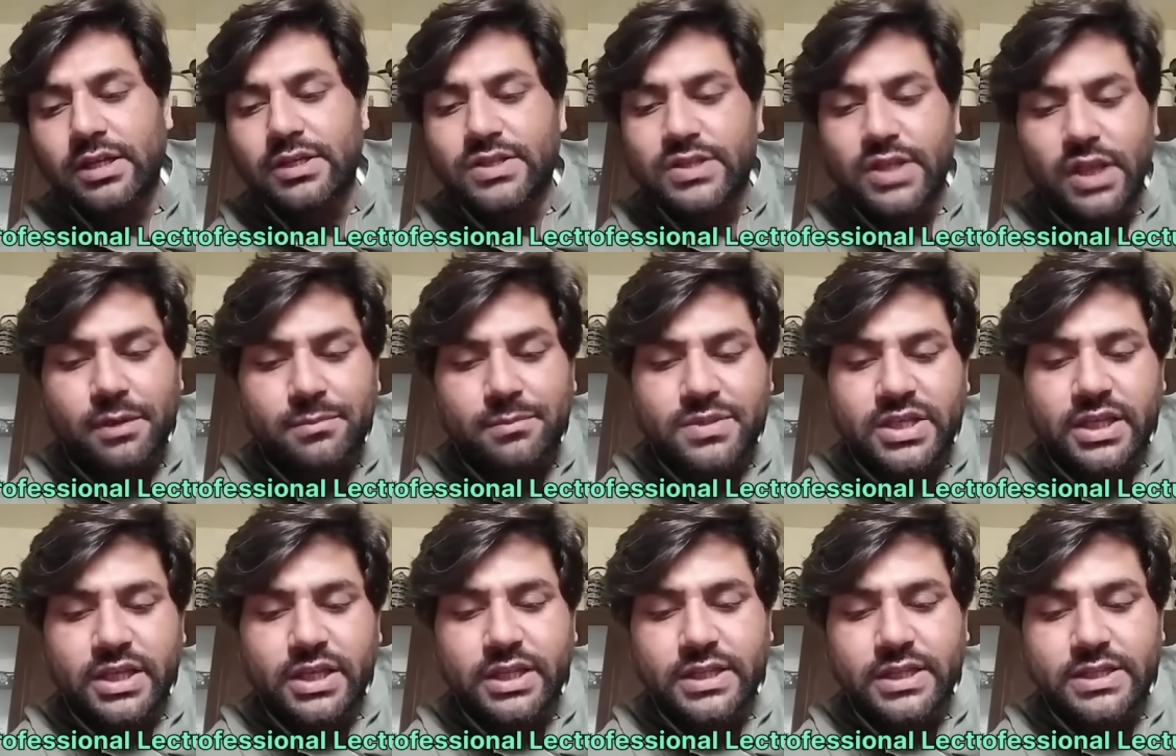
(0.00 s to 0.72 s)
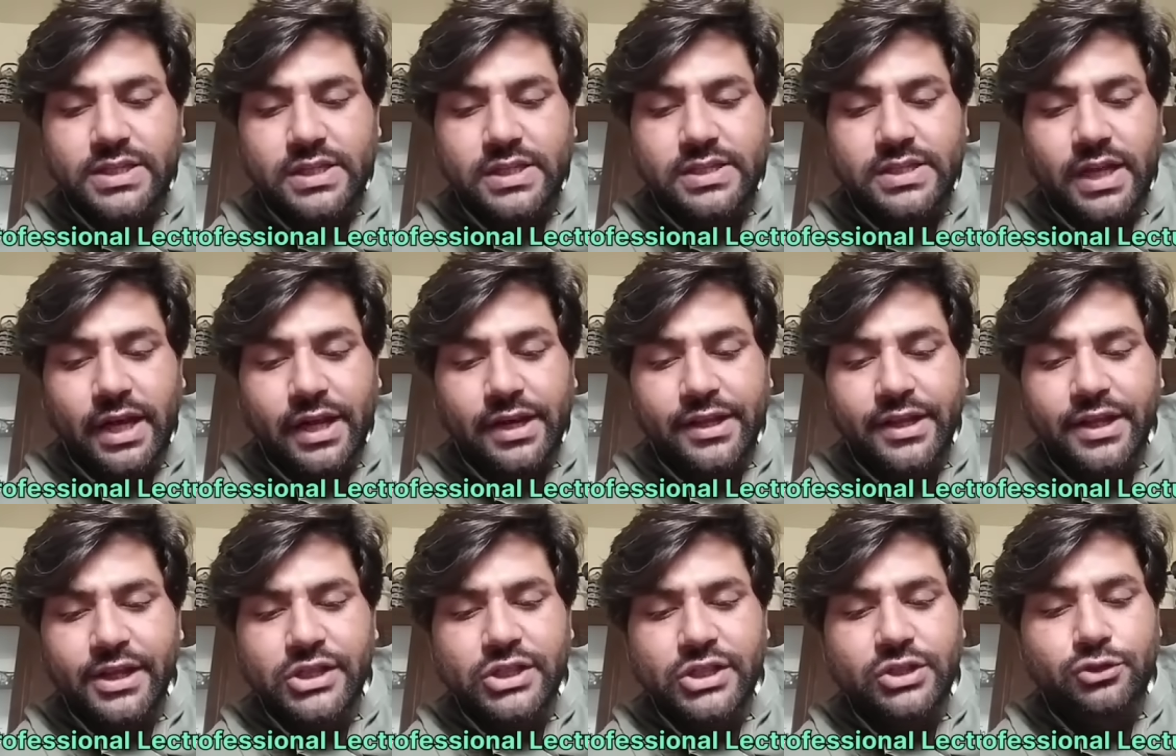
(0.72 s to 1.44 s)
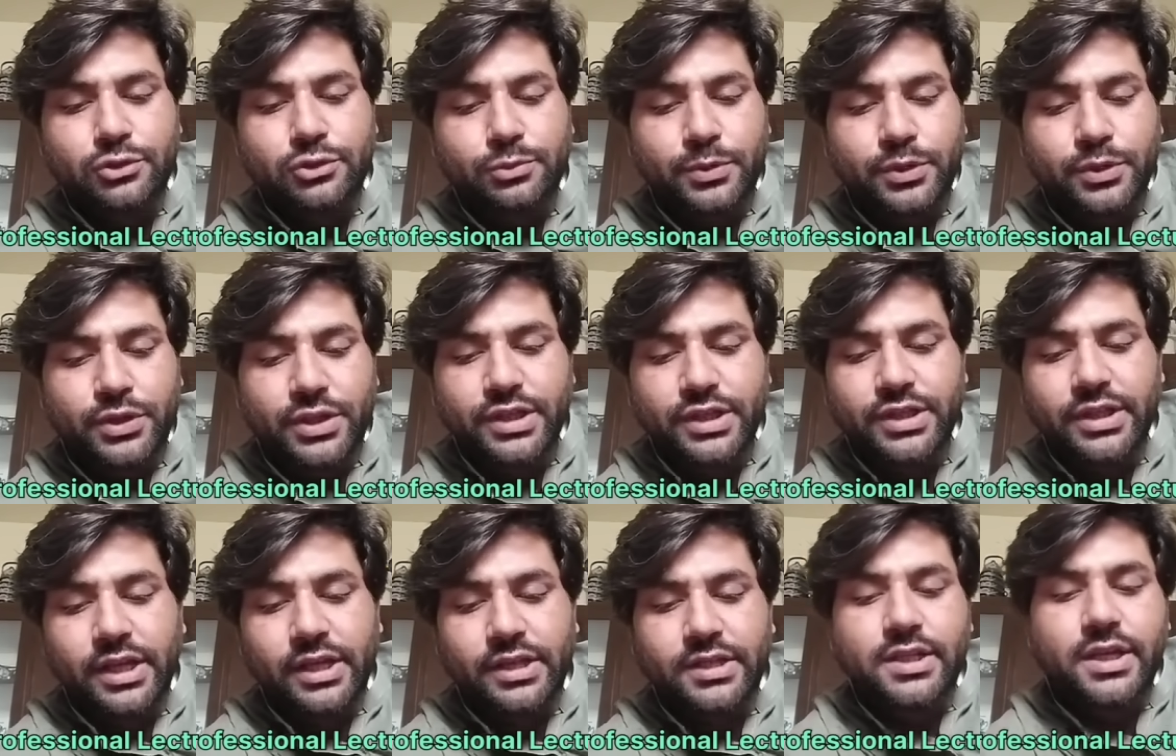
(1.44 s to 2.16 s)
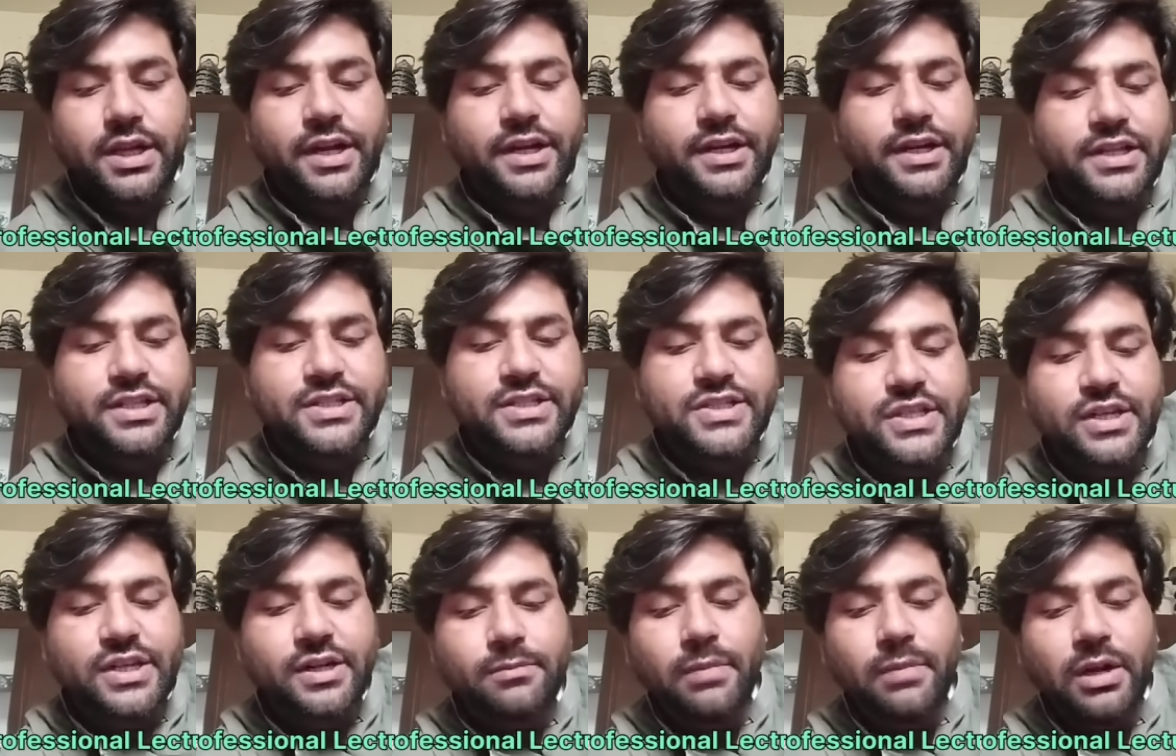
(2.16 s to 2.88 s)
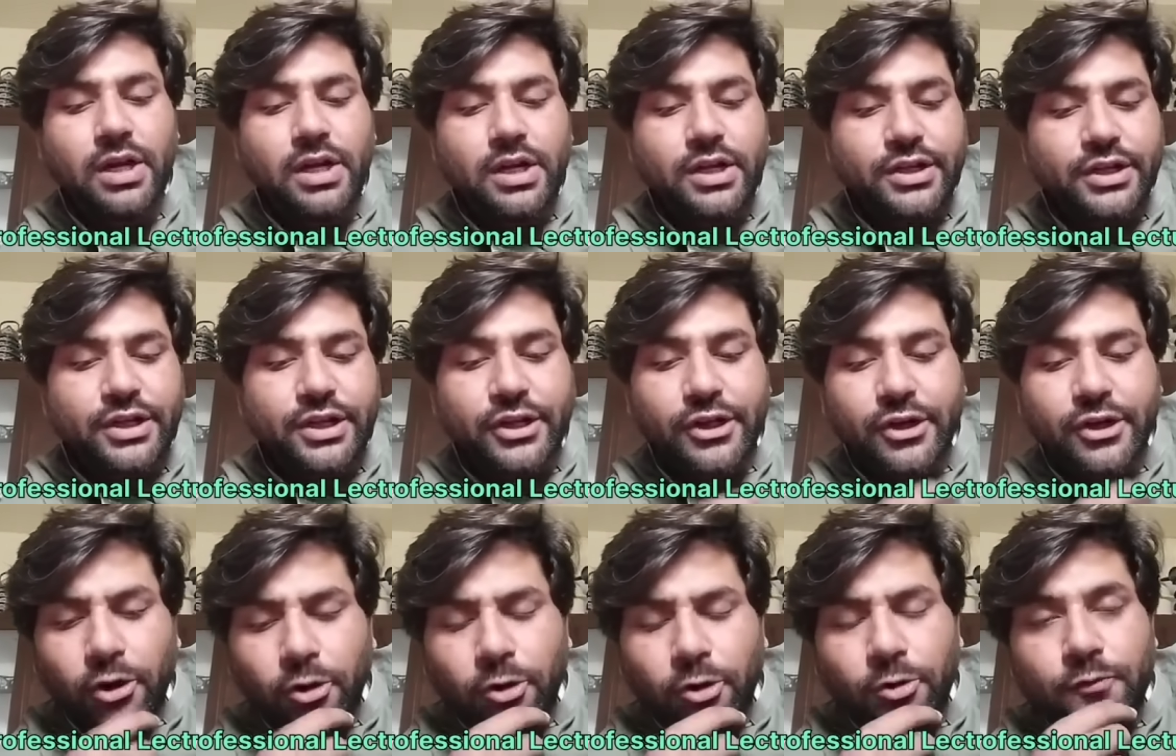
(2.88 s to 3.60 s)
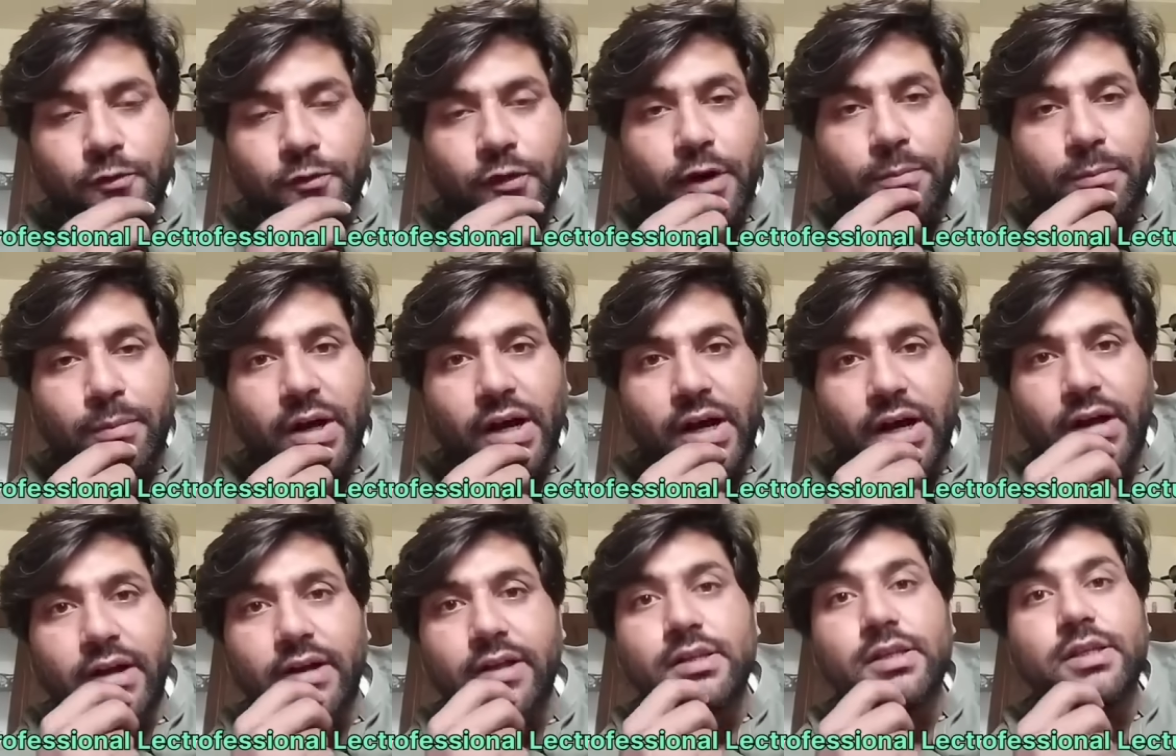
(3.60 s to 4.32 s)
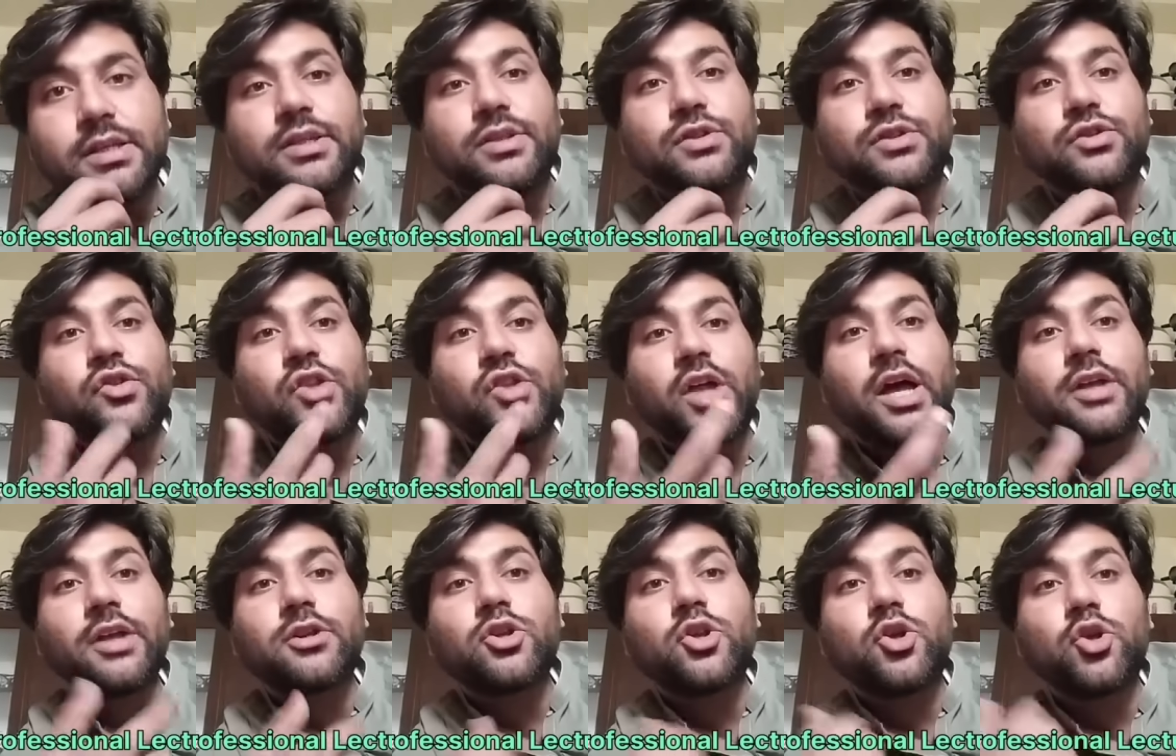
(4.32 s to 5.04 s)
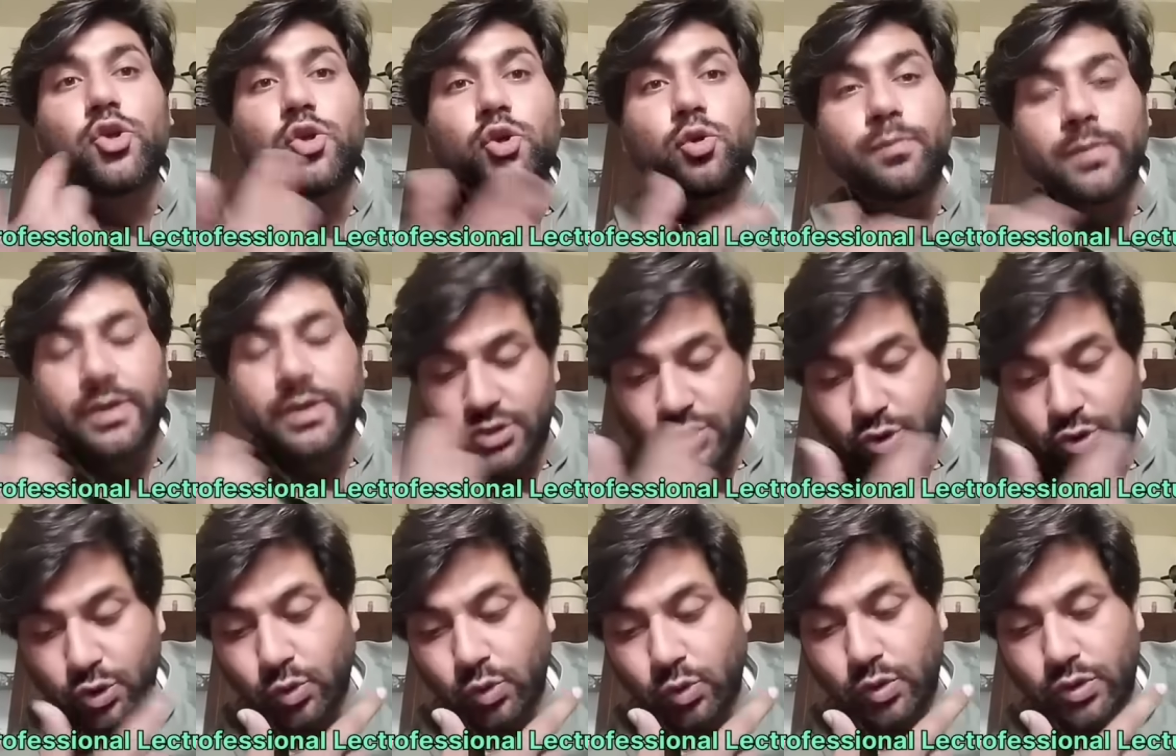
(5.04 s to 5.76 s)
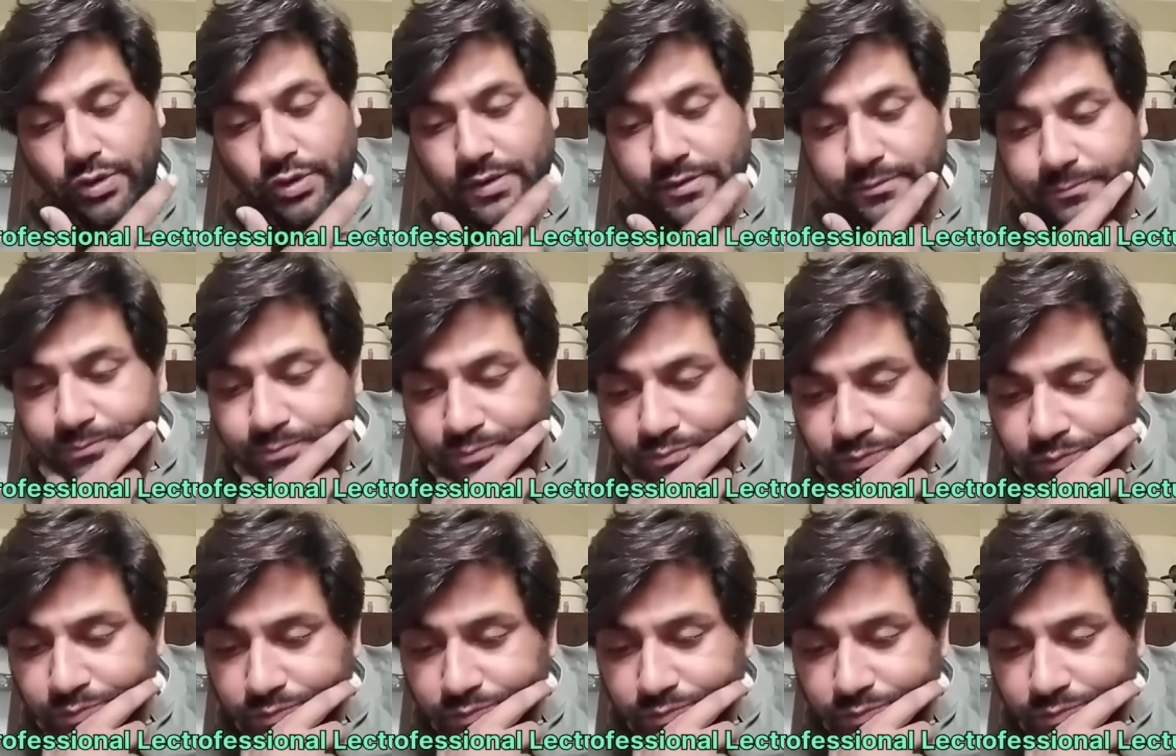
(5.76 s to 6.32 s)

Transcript: Serum sickness is a reaction to protein in the antiserum derived from a non-human source.